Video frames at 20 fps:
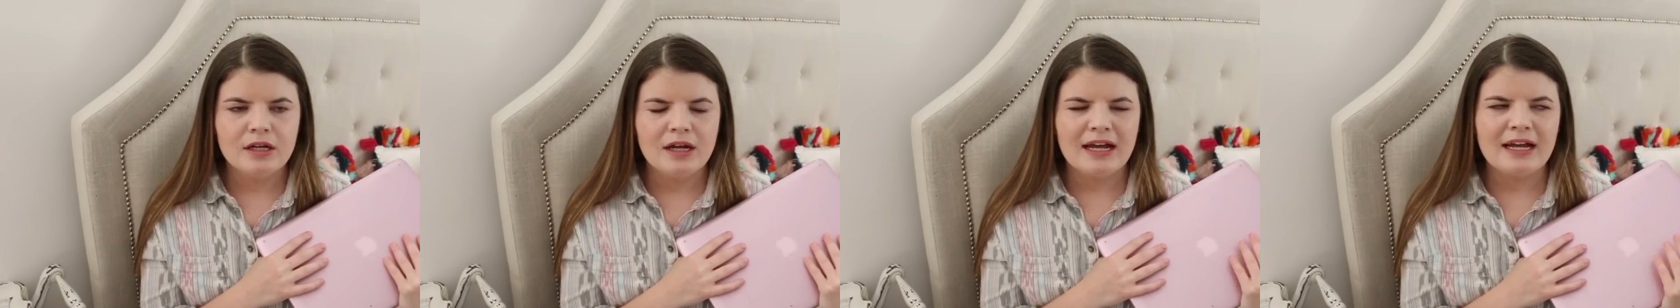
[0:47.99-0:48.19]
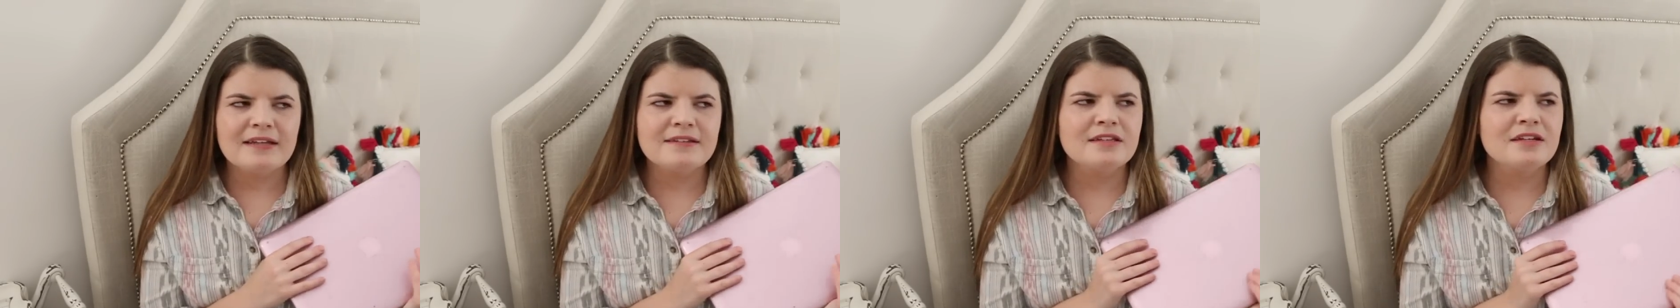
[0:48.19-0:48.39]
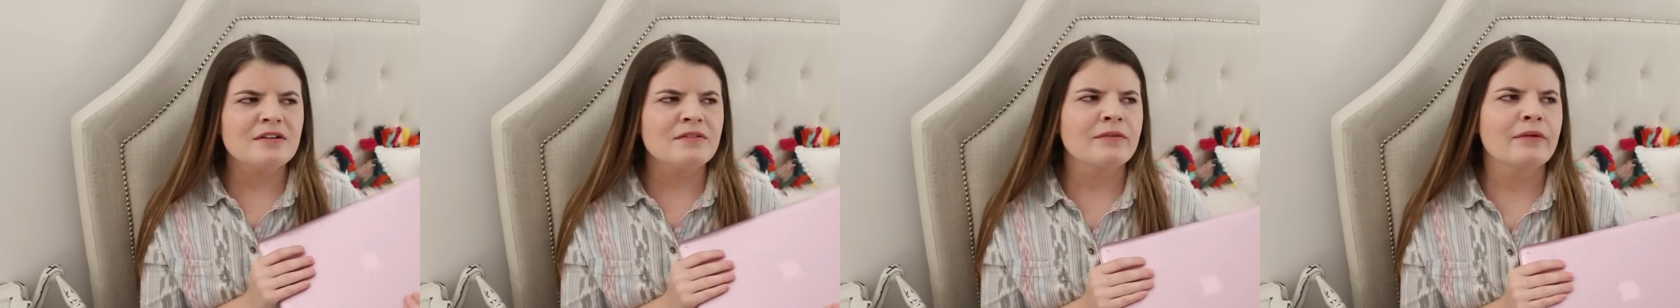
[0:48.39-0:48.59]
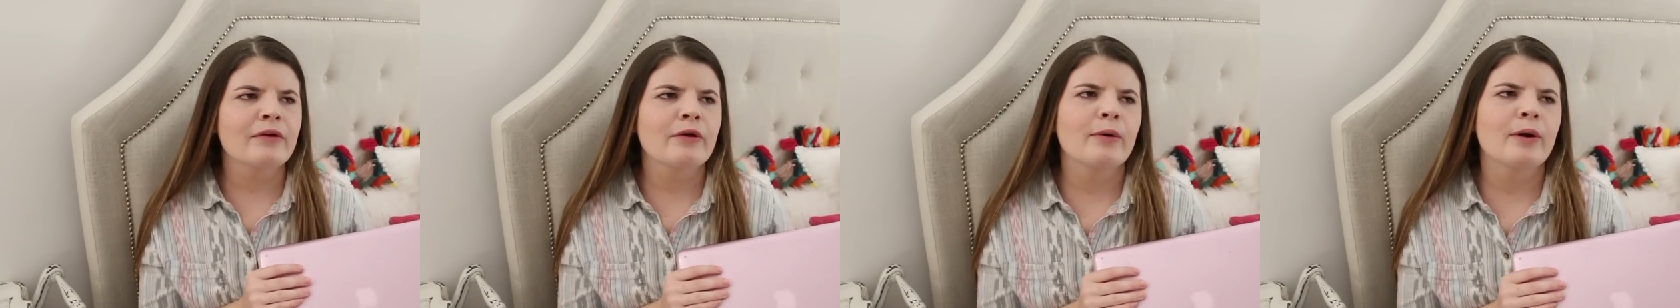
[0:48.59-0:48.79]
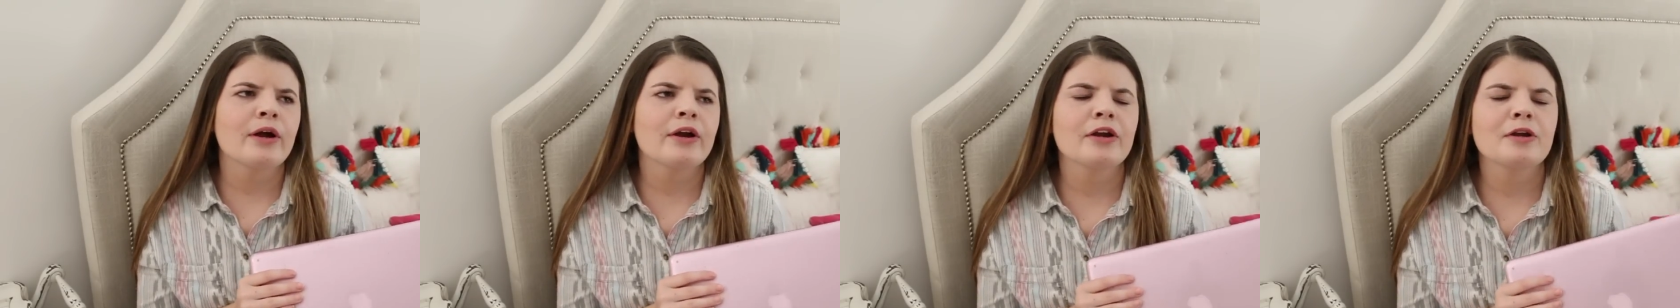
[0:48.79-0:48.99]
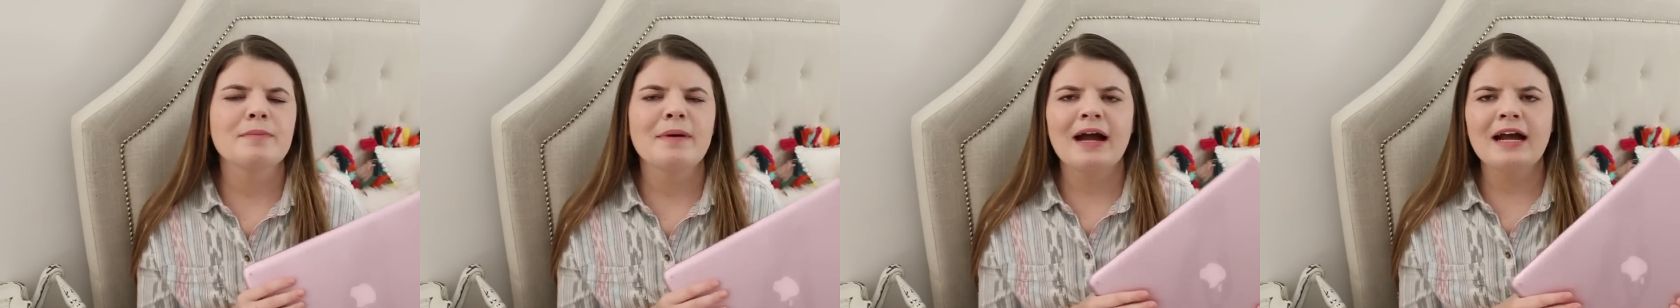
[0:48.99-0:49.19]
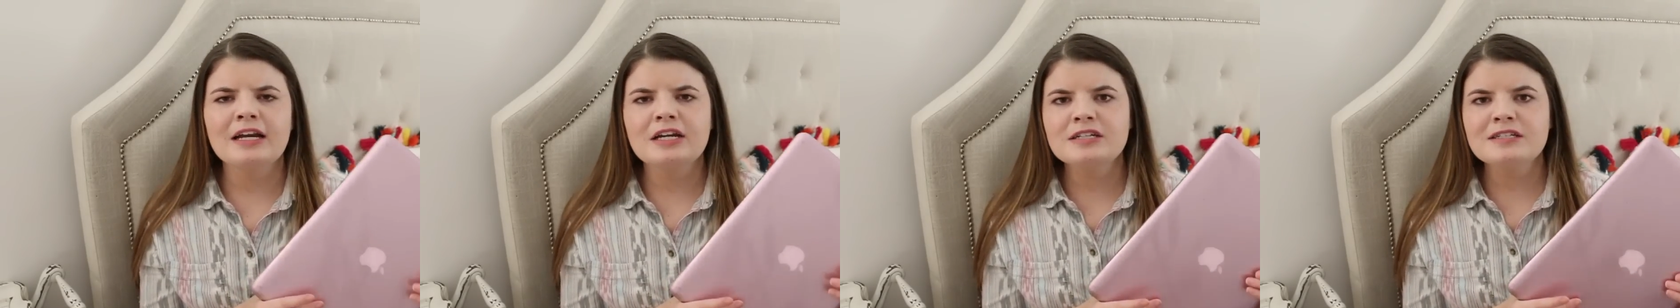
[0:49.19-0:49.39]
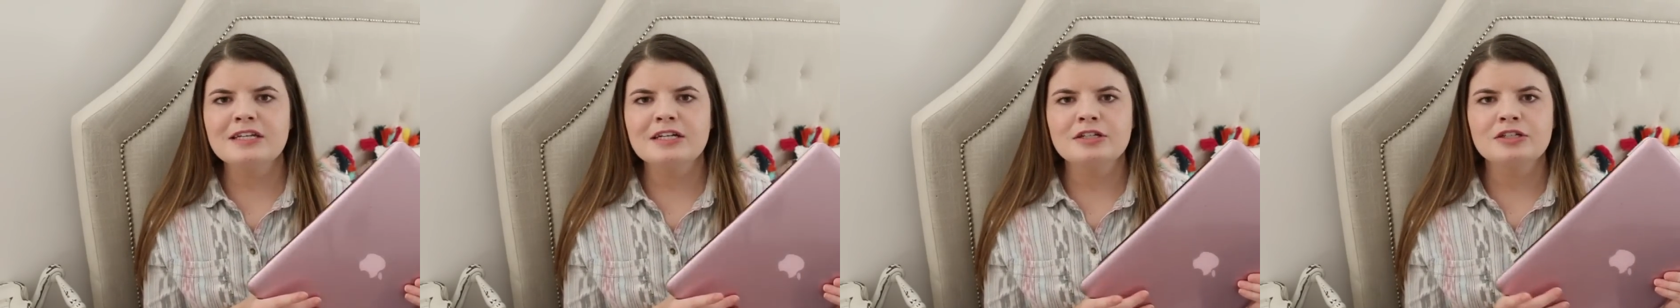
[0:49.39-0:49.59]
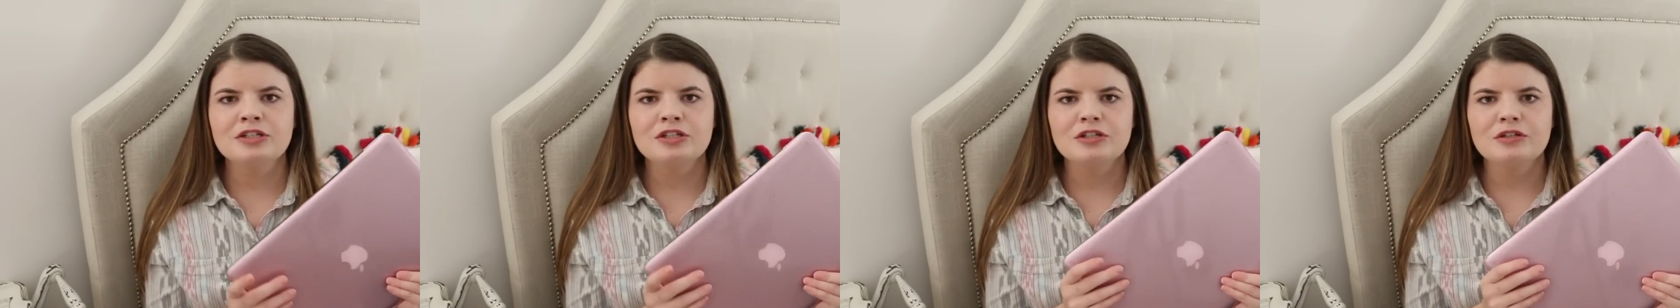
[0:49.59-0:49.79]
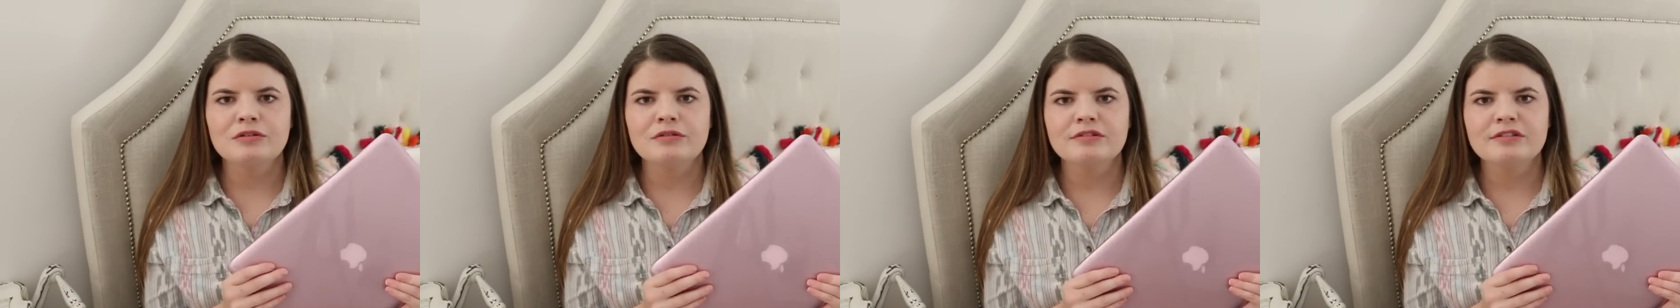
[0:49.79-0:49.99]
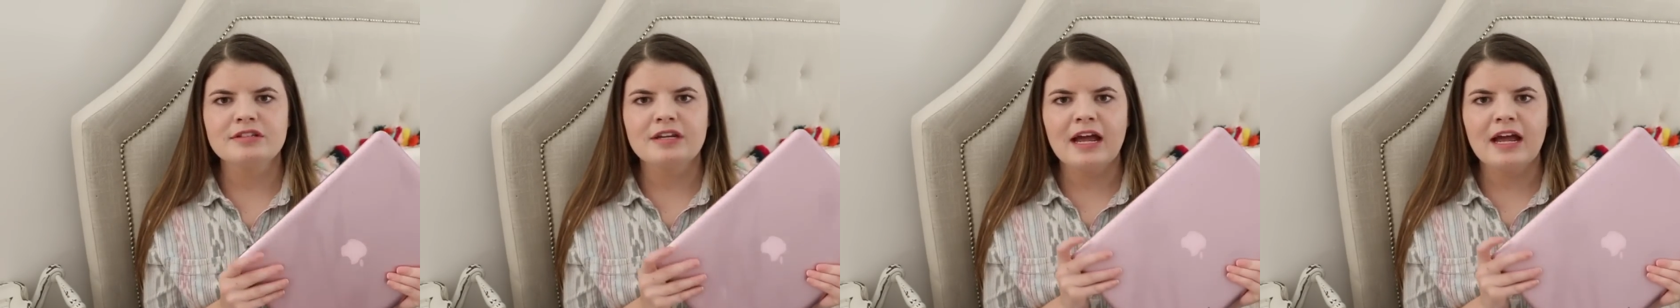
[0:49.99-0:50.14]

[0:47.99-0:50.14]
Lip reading: I guess I don't require you, but I just like choose